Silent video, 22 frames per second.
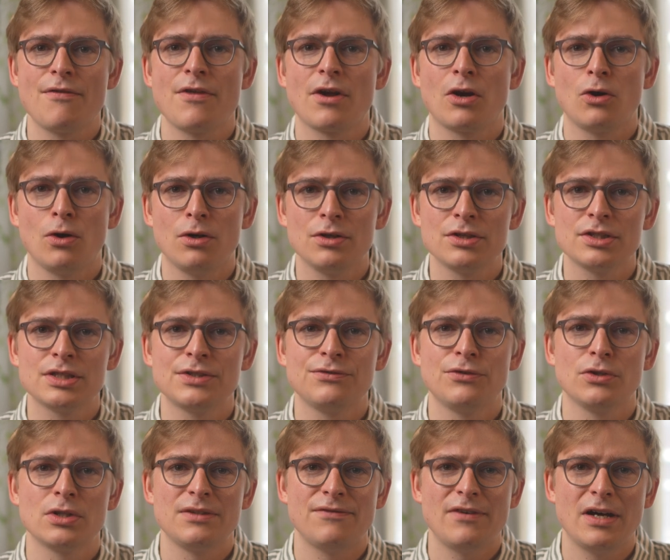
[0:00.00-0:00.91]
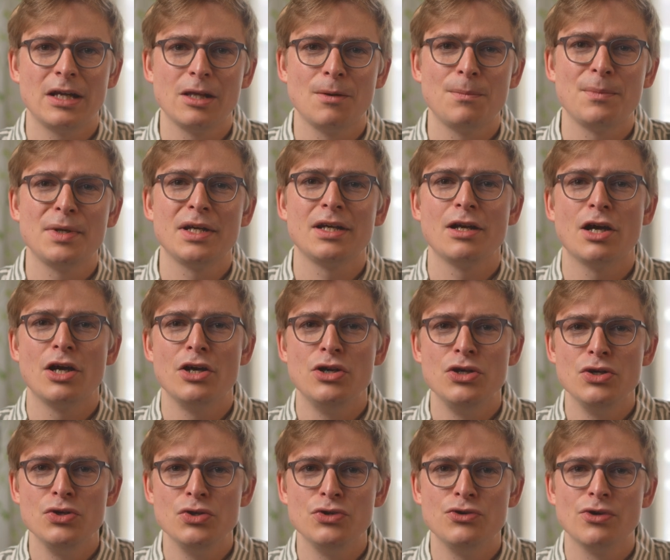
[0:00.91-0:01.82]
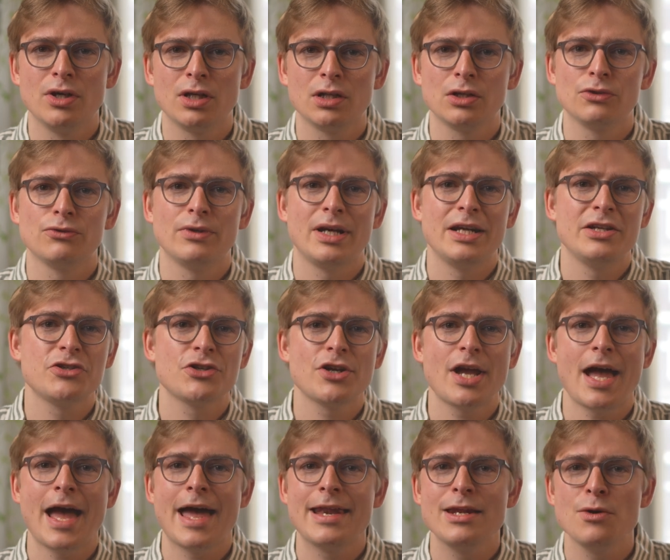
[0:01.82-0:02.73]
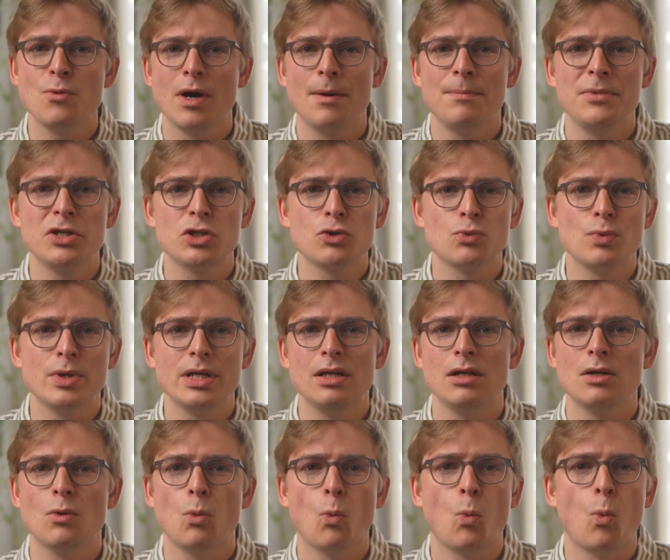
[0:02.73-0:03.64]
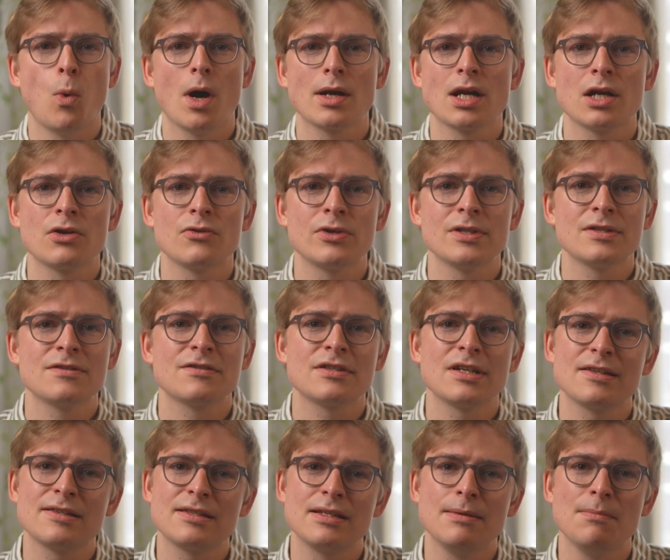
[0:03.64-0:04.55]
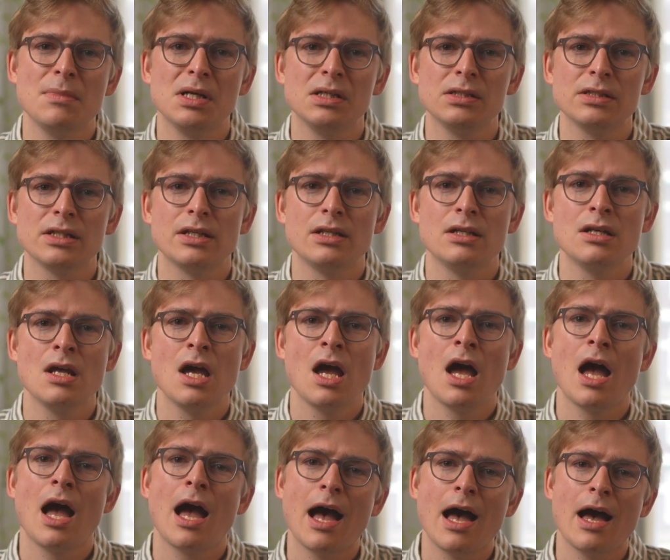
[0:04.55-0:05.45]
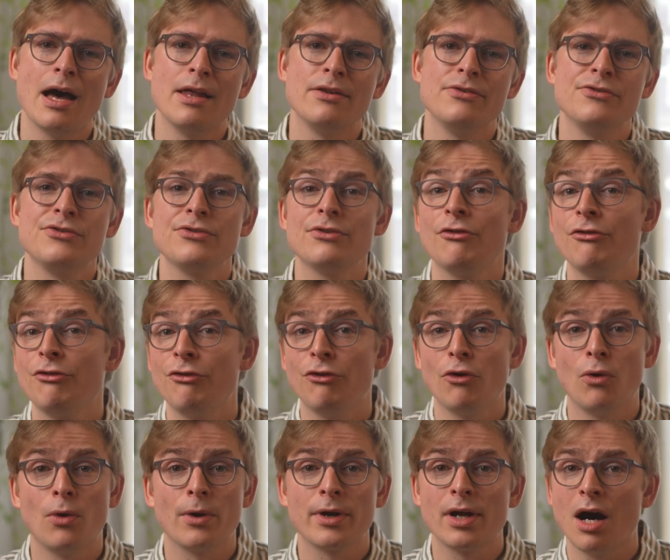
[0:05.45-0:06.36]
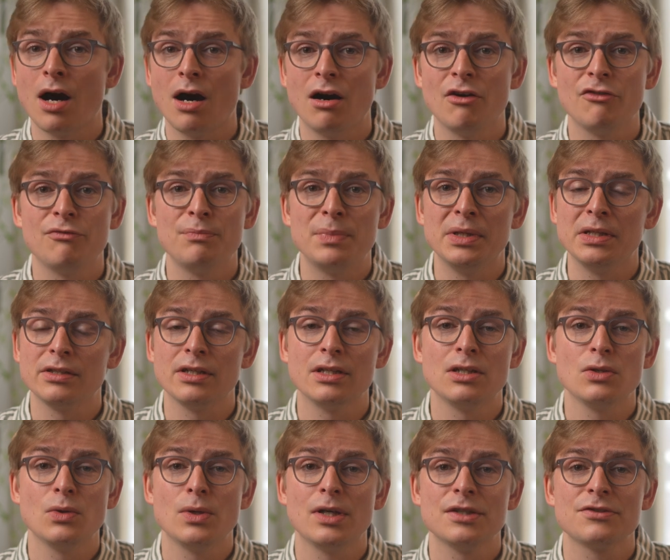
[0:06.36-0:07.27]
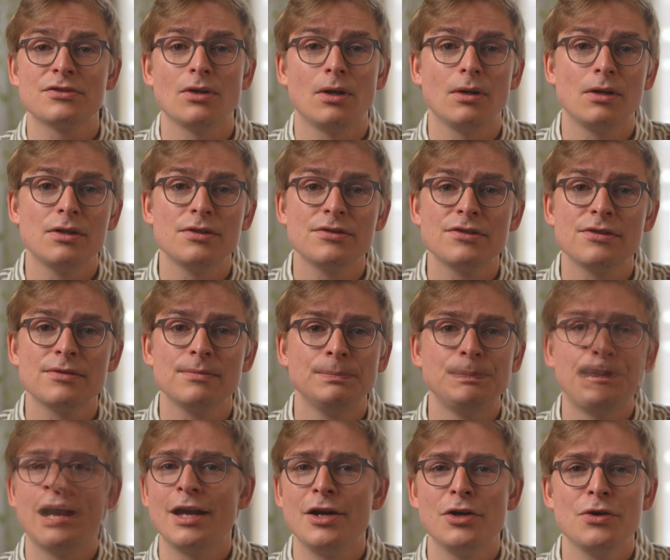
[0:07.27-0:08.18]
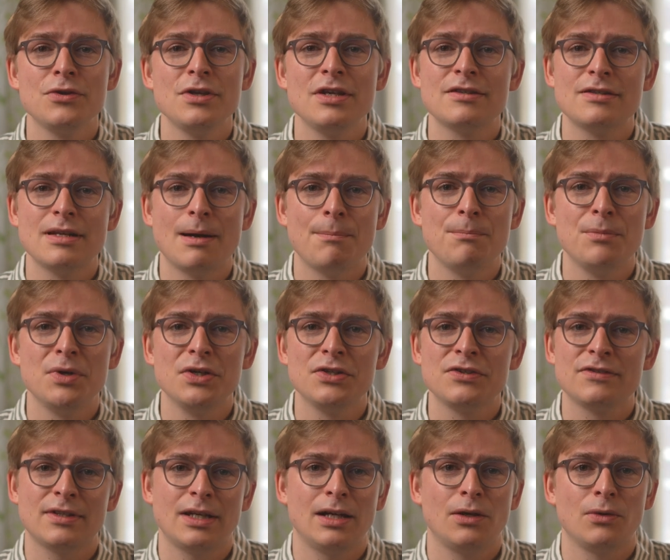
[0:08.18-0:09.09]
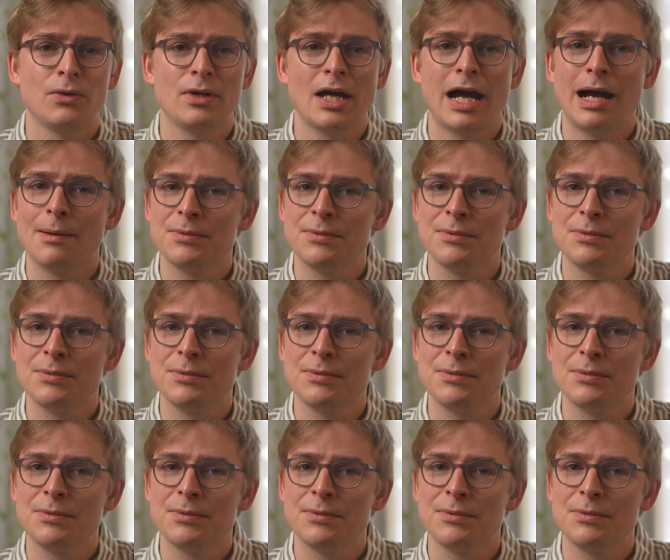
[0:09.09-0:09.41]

the cost for developing a new drug range anywhere between 160 million and $4.5 billion. I know these numbers sound